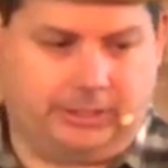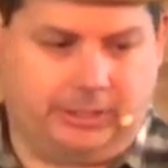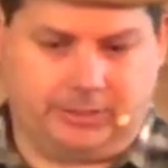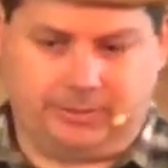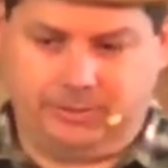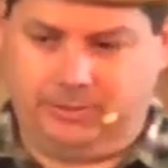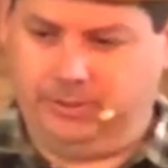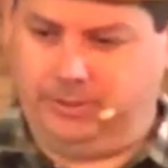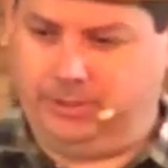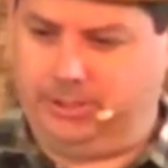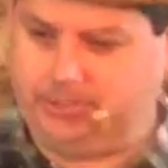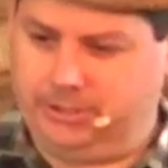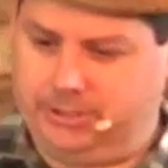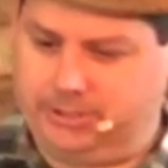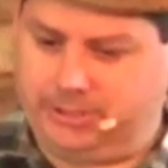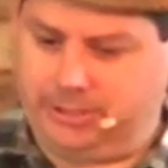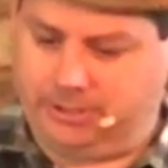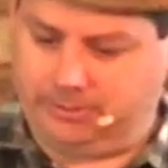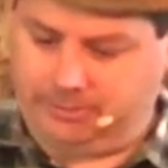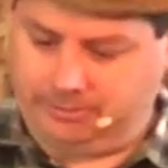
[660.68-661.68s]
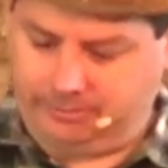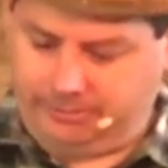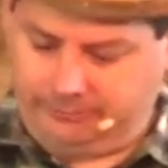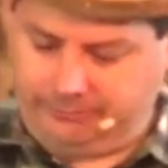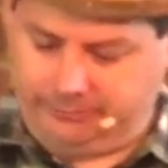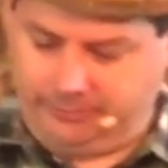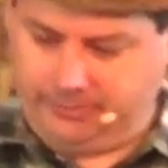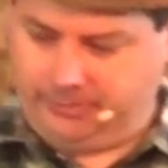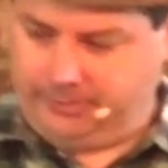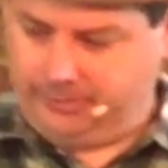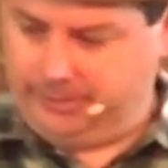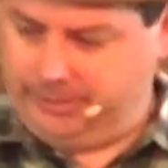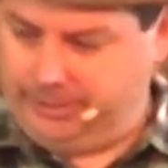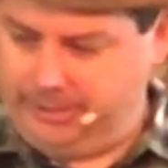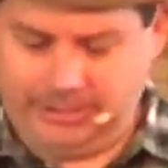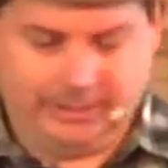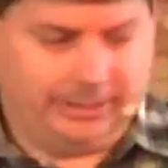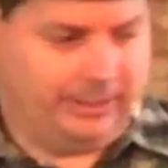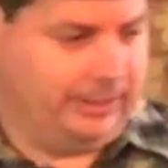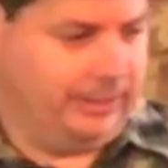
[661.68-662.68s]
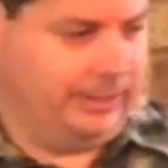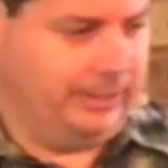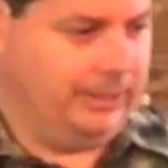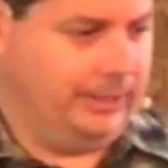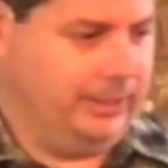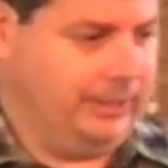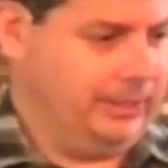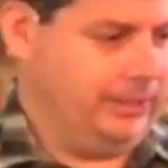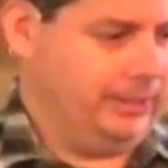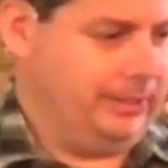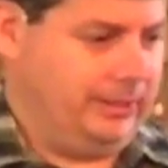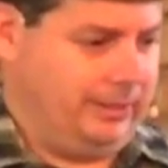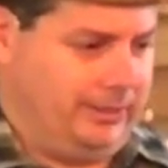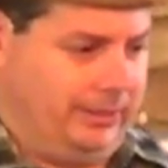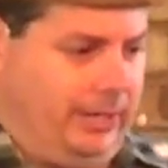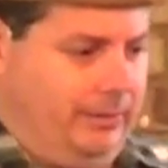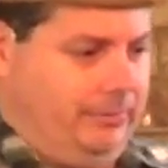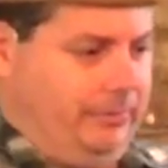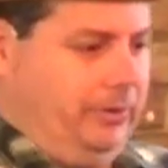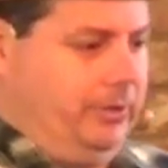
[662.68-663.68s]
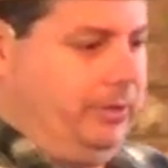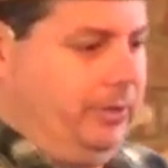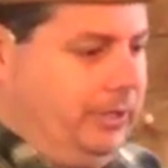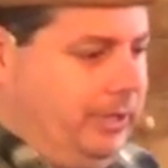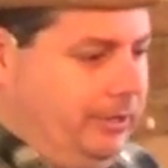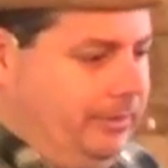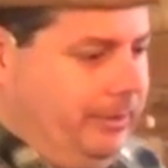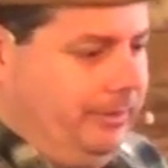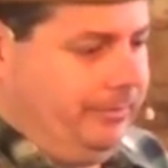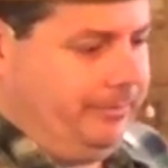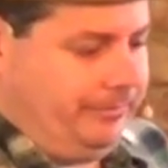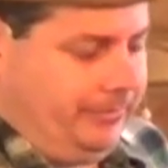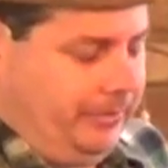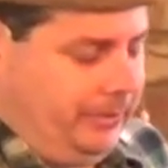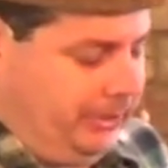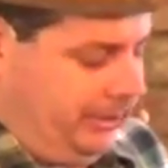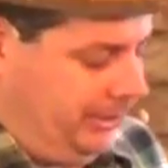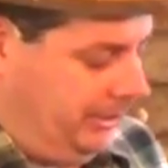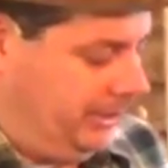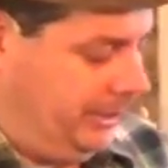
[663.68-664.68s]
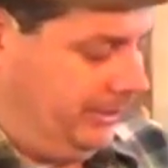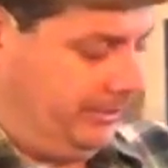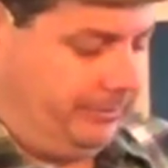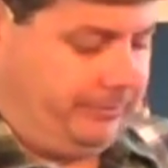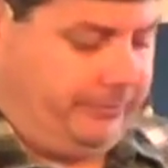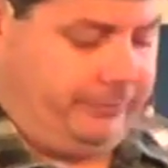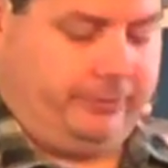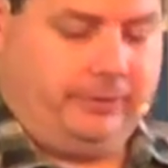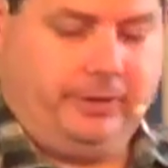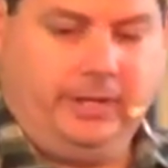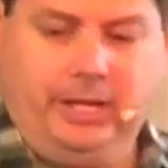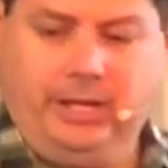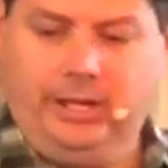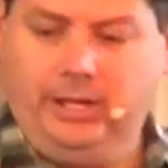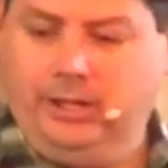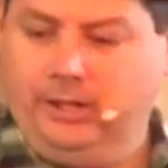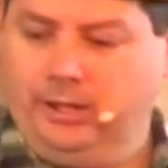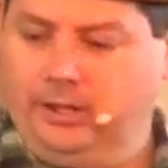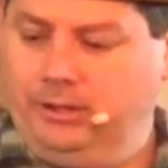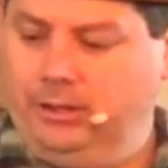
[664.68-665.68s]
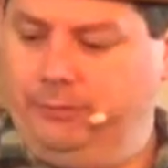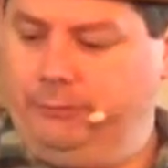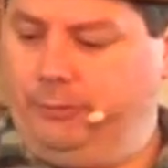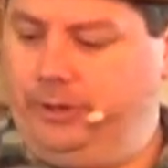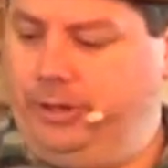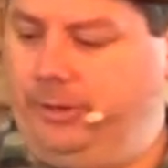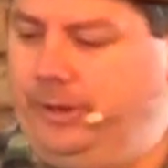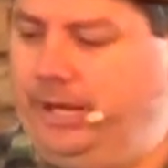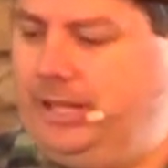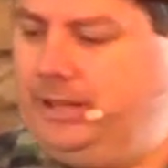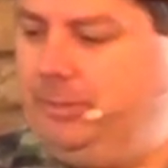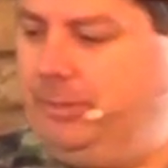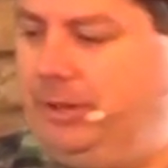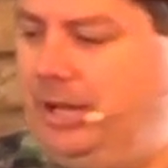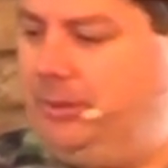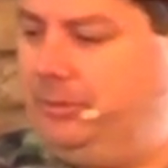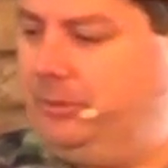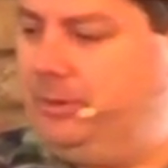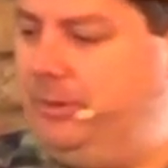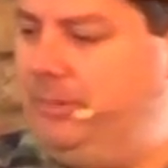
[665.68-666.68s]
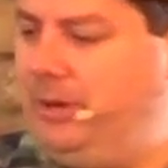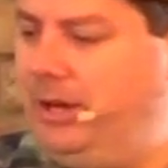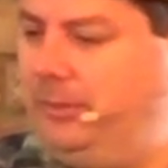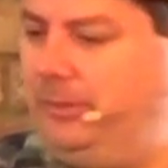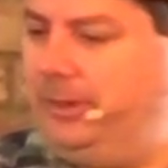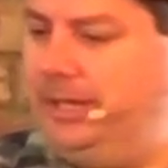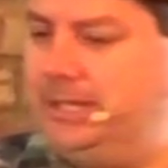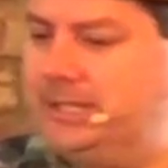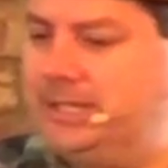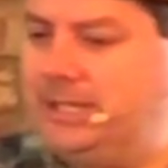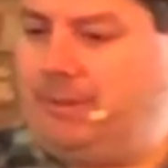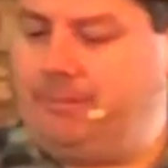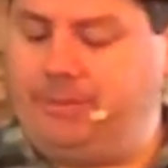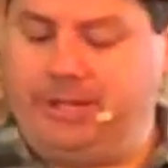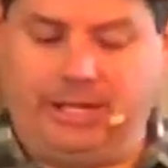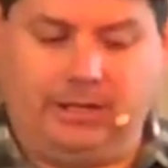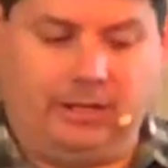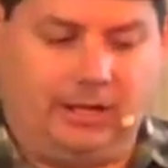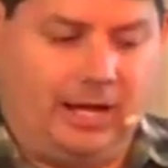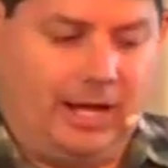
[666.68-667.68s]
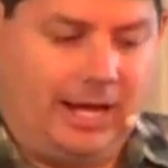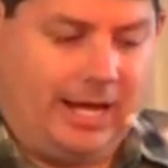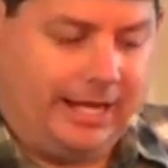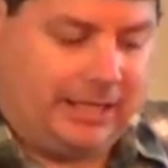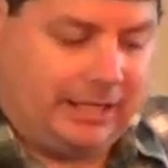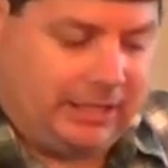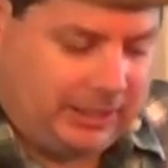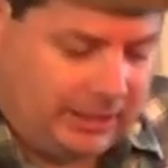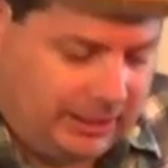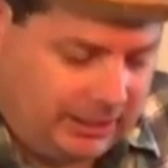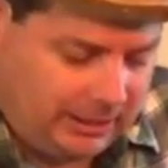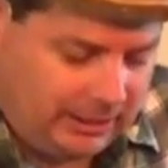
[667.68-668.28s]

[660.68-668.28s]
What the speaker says: this one? Who didn't stick one before? Yep, you can come up. You didn't stick one before. If we read the Bible, we might read something like,